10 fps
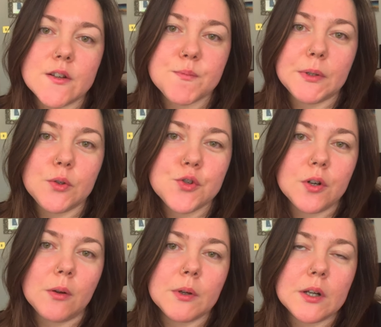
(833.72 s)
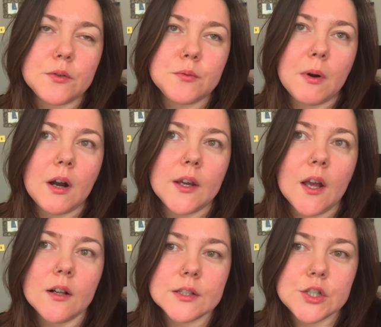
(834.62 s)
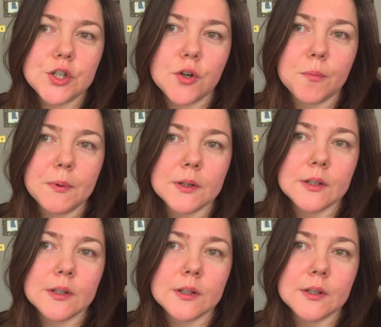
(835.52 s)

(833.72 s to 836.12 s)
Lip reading: as per usual, I'm gonna do my Aldi shop,